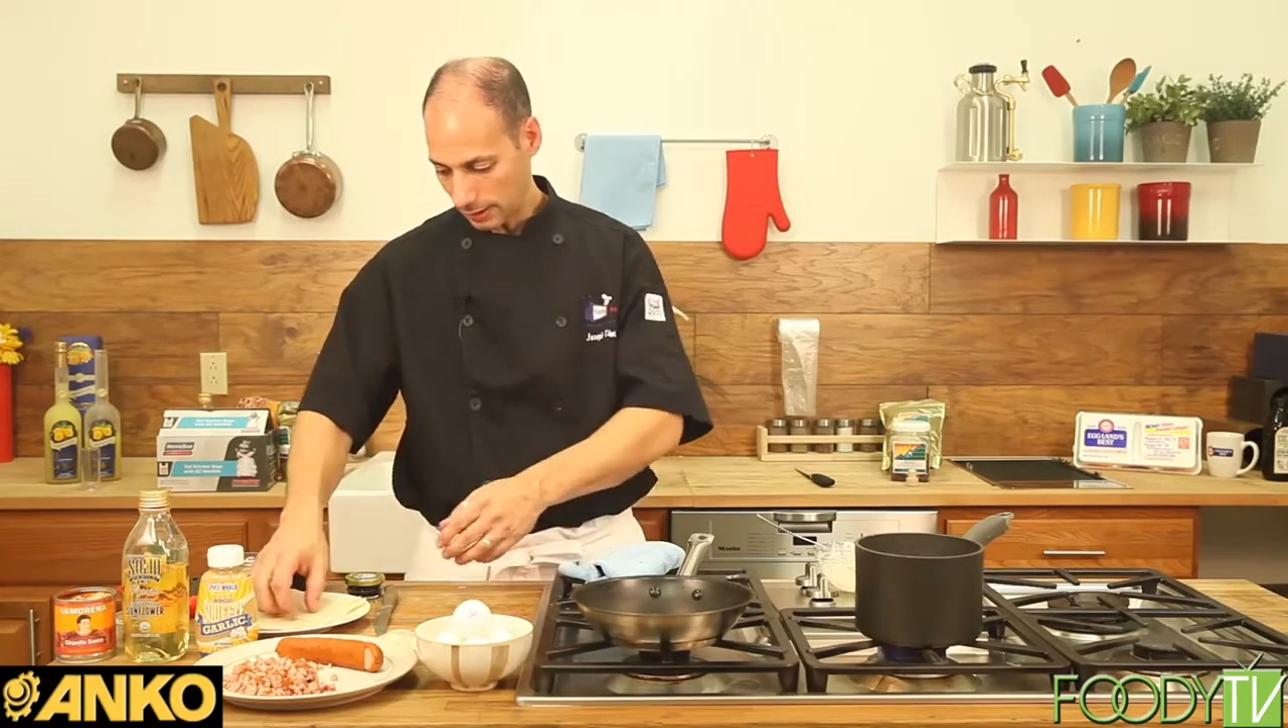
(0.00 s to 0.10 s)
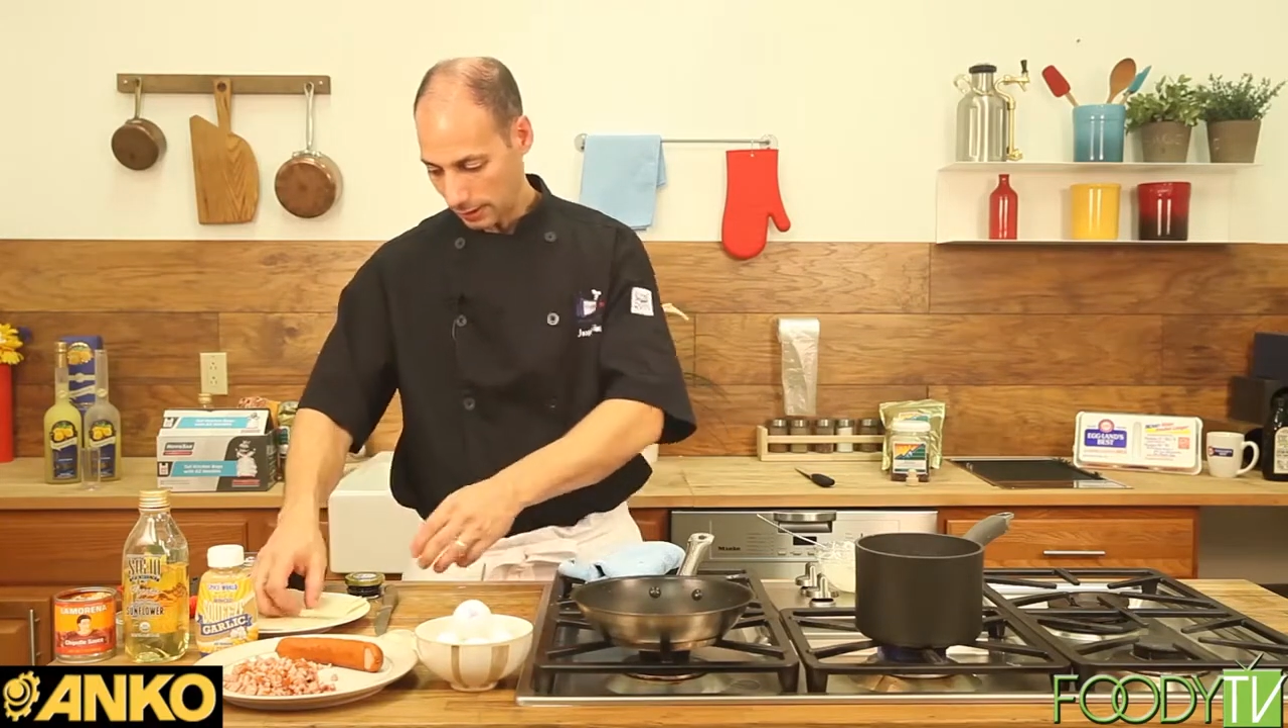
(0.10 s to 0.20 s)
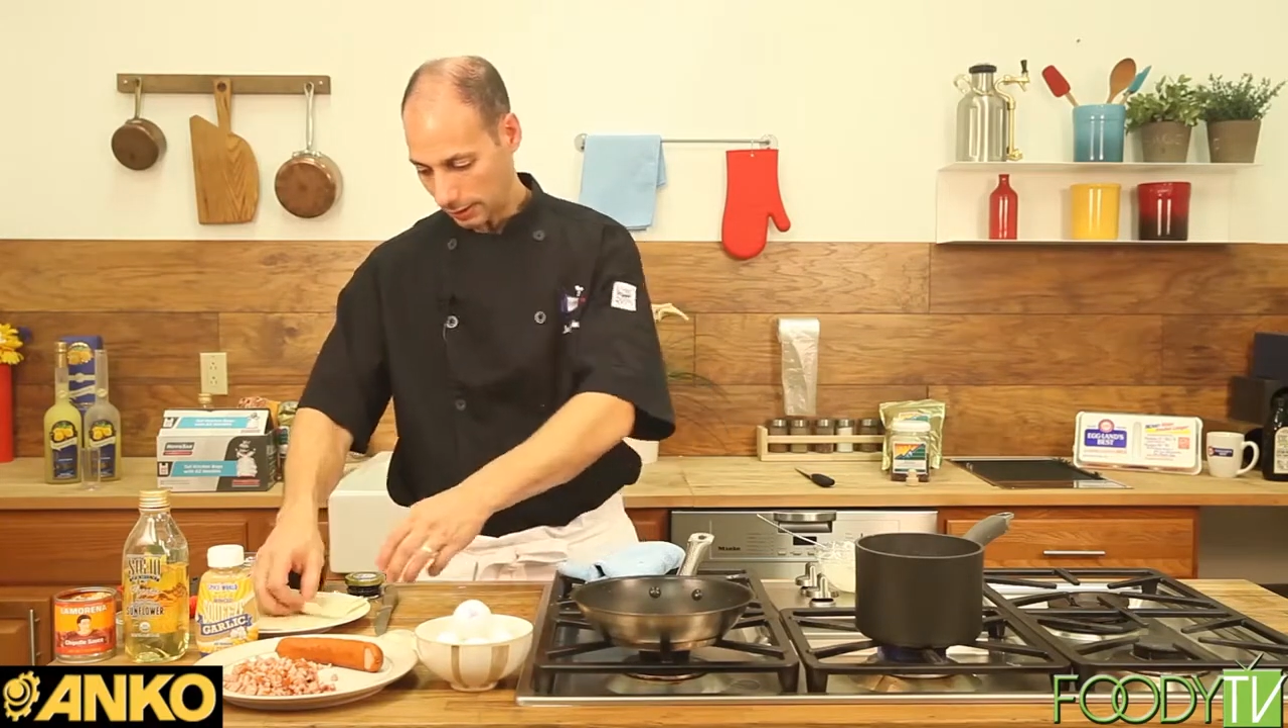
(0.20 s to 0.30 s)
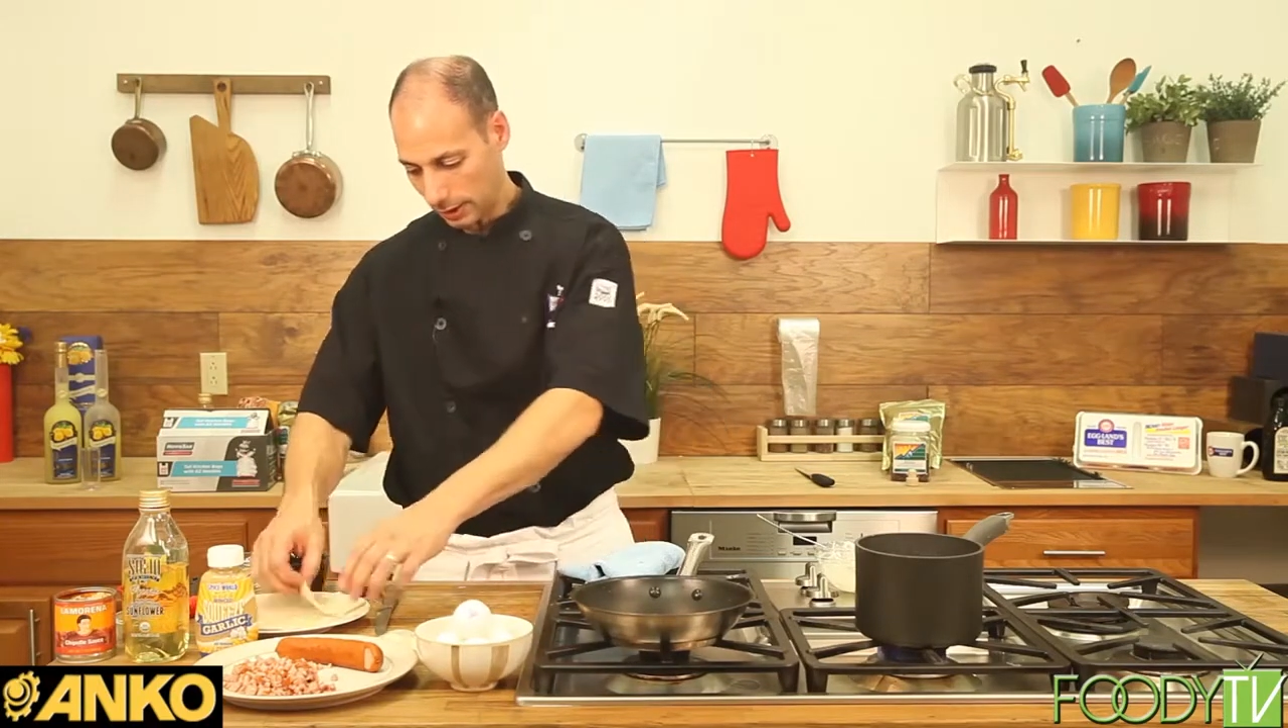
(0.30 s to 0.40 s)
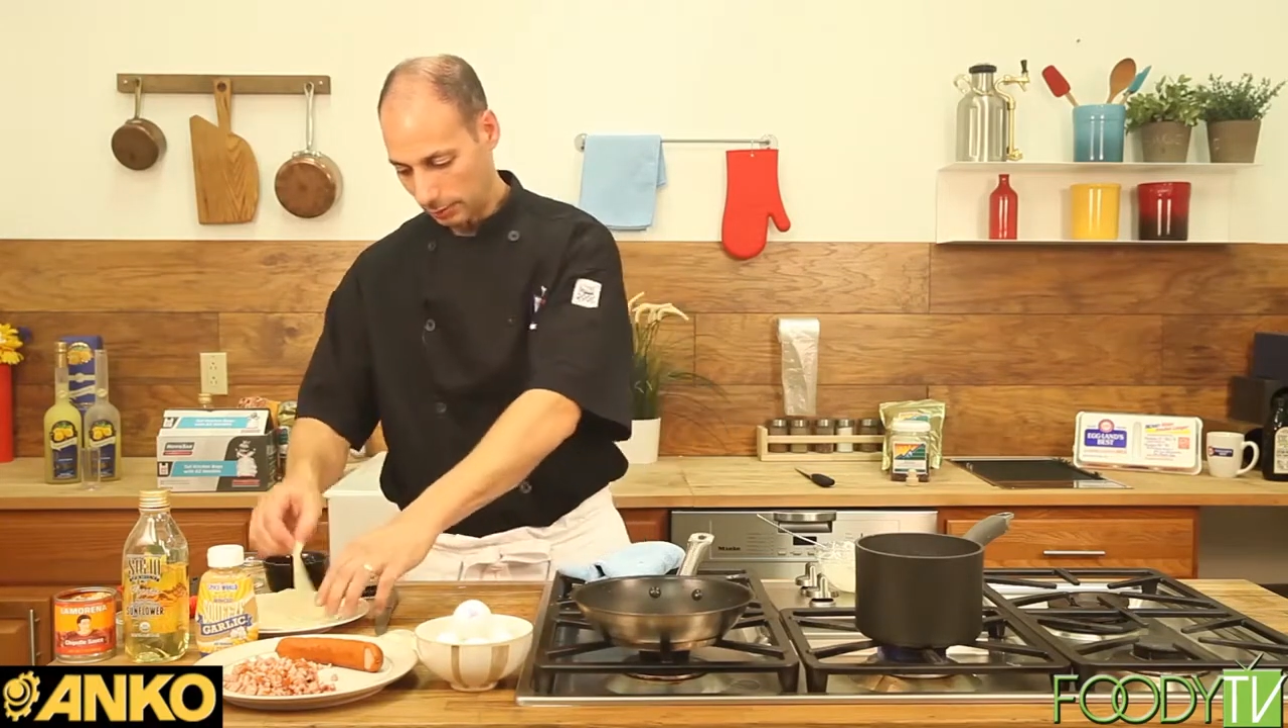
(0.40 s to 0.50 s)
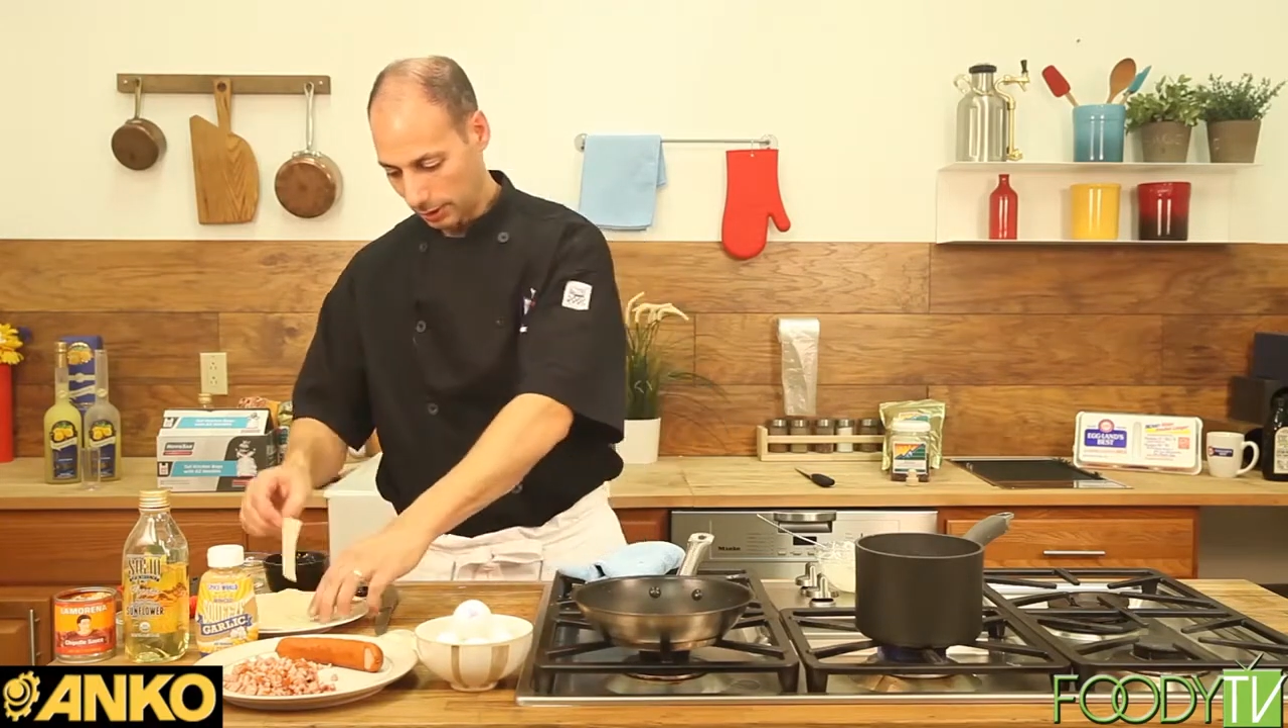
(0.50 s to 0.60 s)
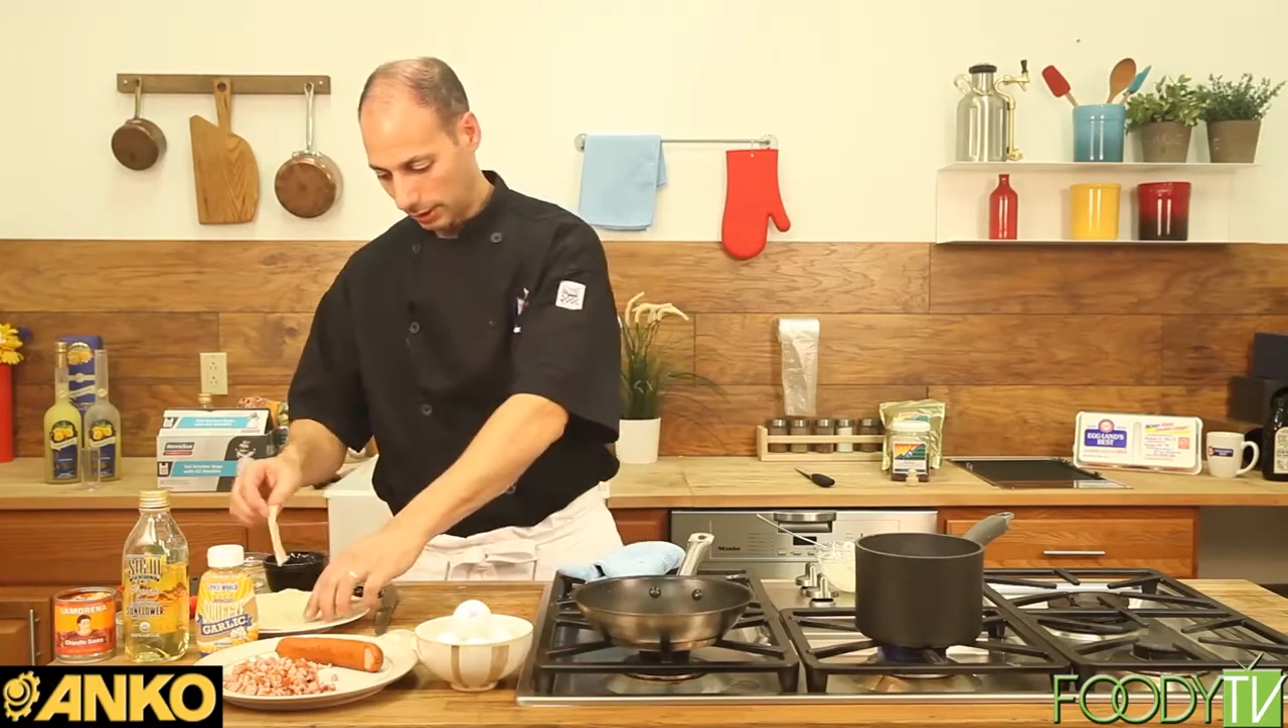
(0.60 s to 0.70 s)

Okay, we got